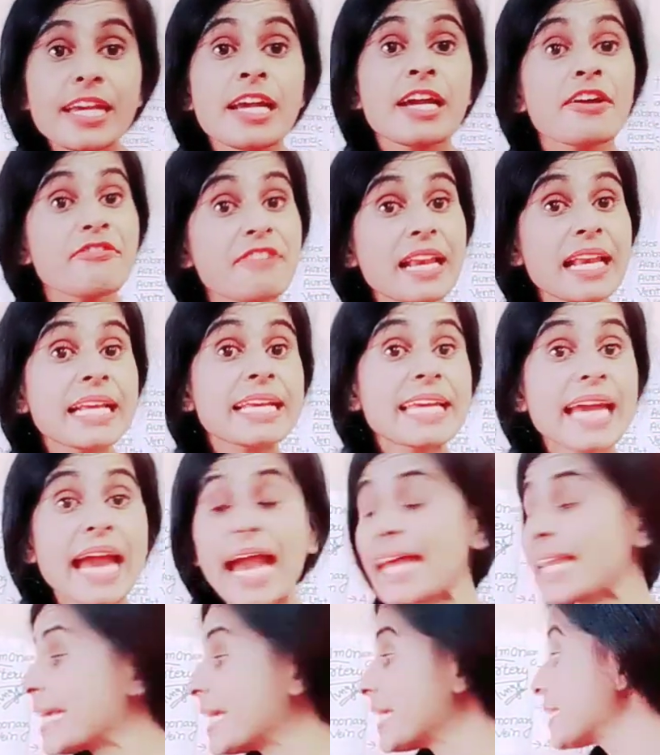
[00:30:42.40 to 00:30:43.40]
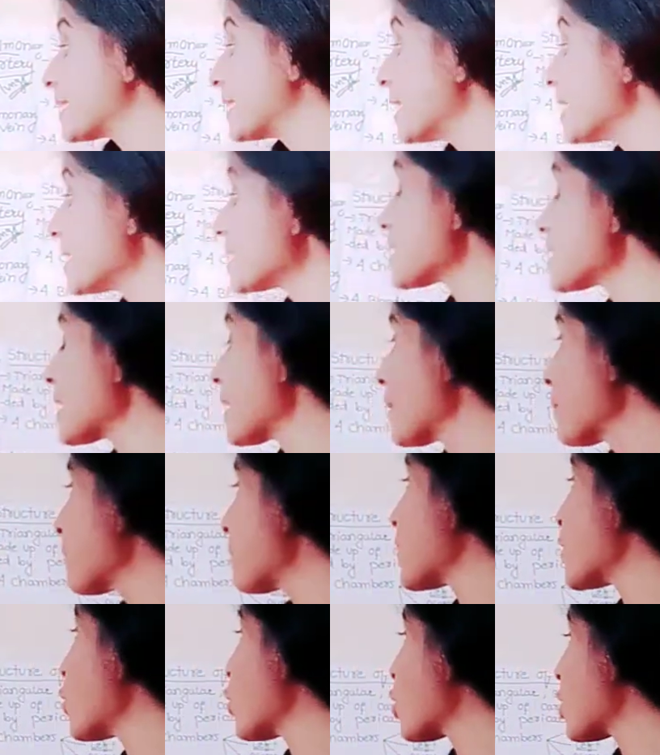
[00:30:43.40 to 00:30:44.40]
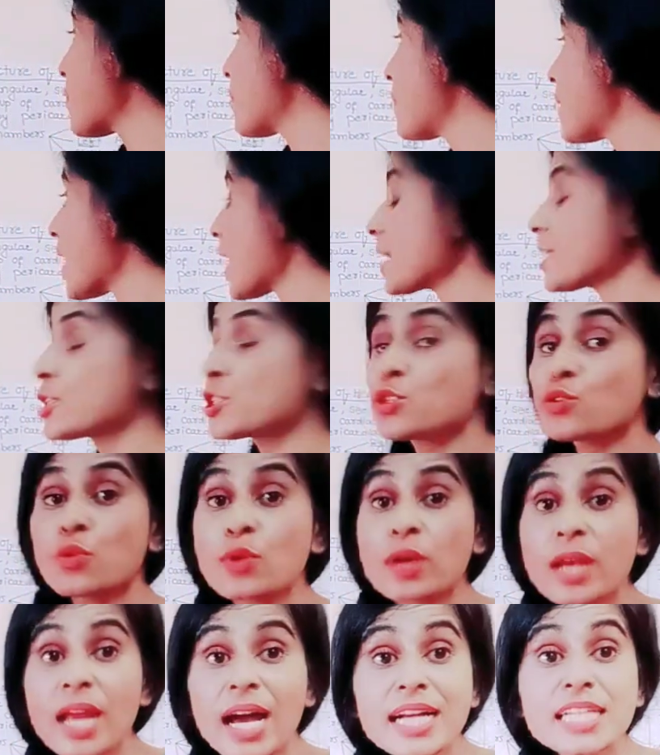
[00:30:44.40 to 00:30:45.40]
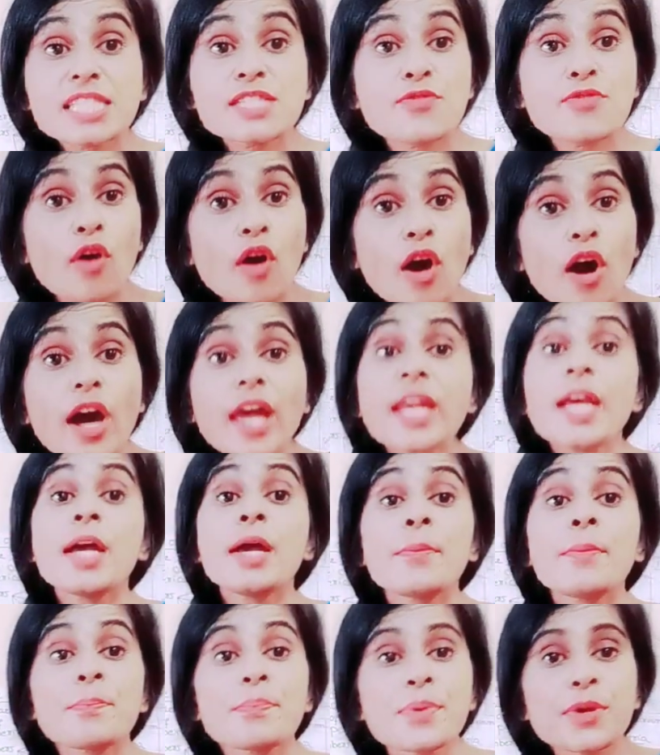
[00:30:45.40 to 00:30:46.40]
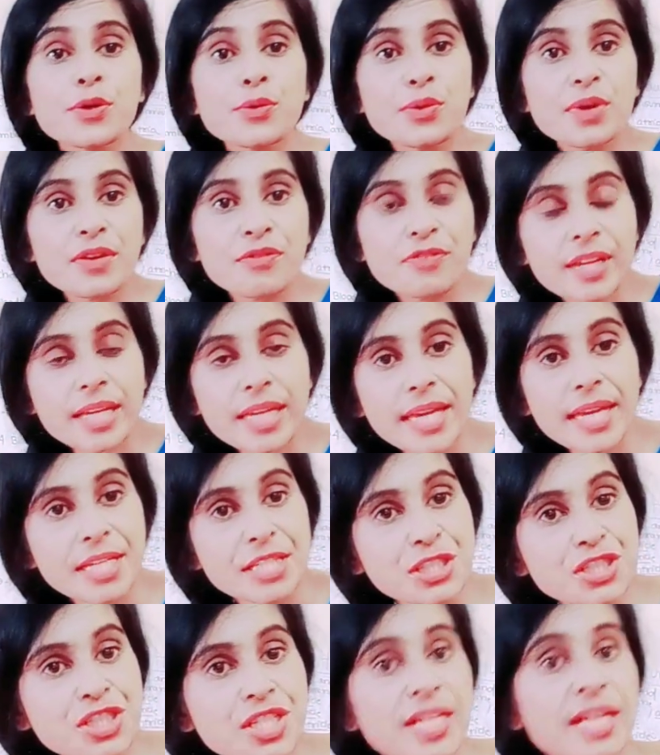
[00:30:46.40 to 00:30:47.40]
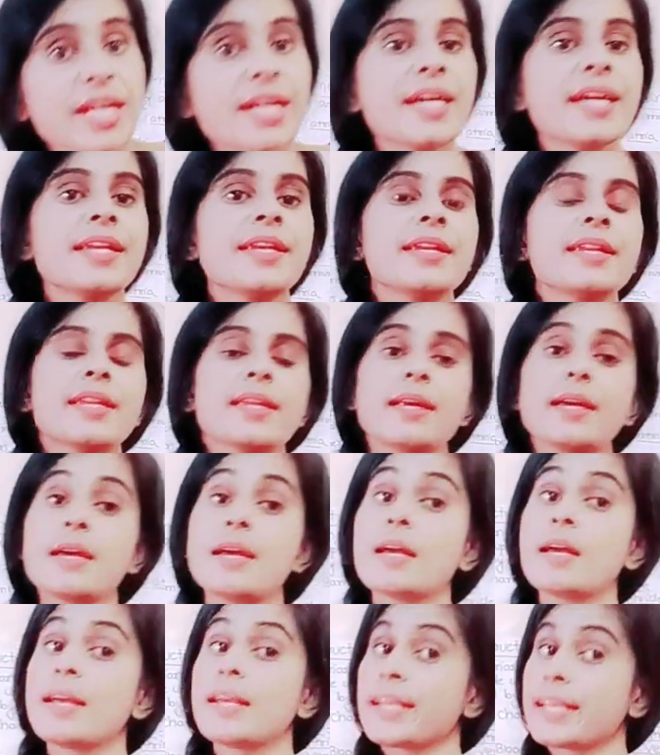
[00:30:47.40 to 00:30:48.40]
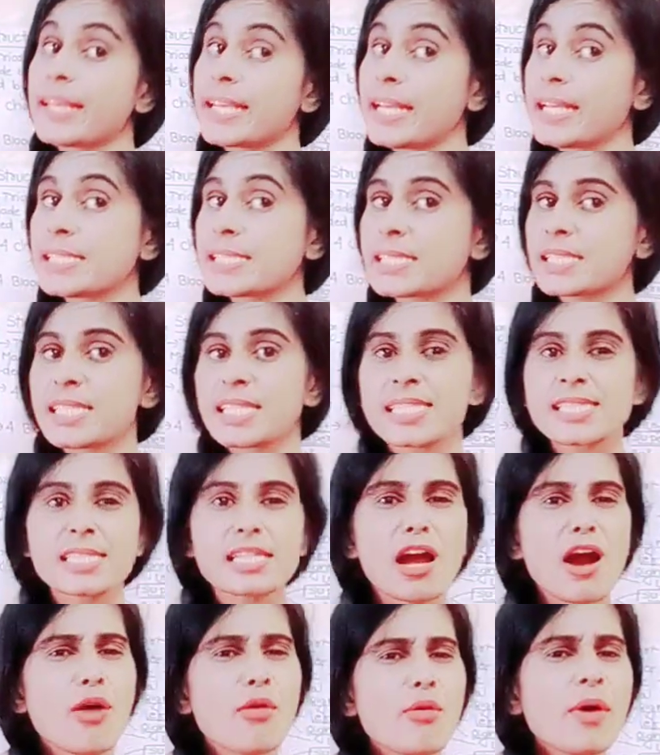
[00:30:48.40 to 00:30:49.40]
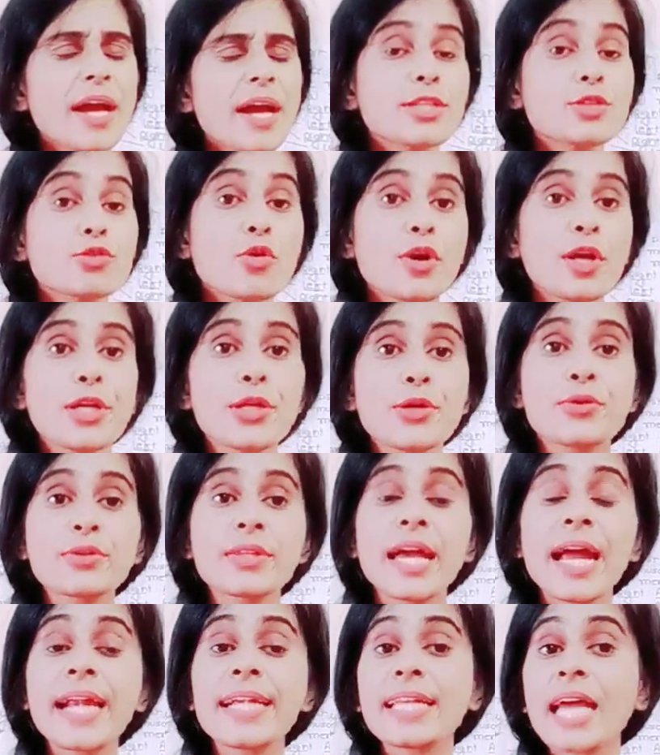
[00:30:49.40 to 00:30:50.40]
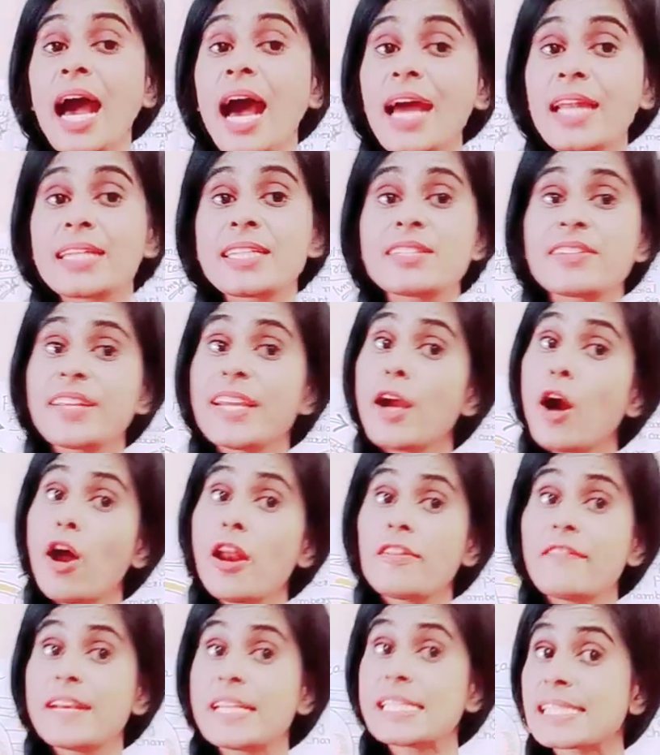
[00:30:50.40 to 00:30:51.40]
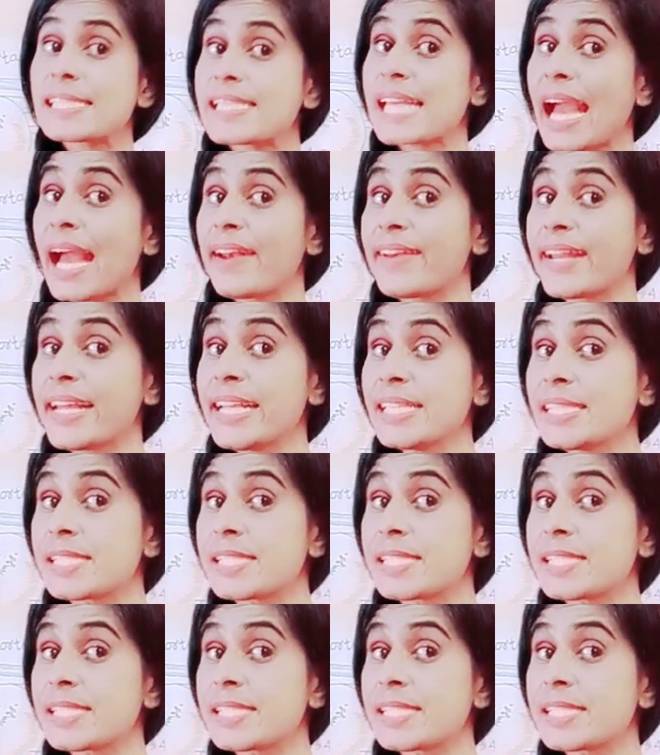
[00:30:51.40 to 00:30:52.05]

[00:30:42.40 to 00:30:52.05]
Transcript: will carry this impure blood to lungs for purification. Yes, just now I told you that artery always carries